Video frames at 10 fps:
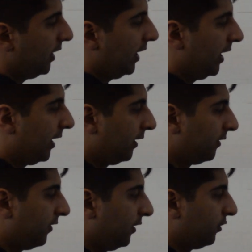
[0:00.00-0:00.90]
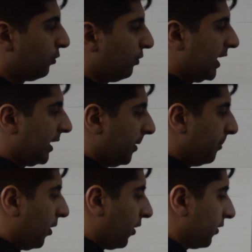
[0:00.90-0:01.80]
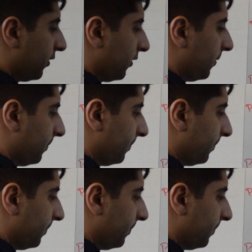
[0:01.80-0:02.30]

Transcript: is this green box.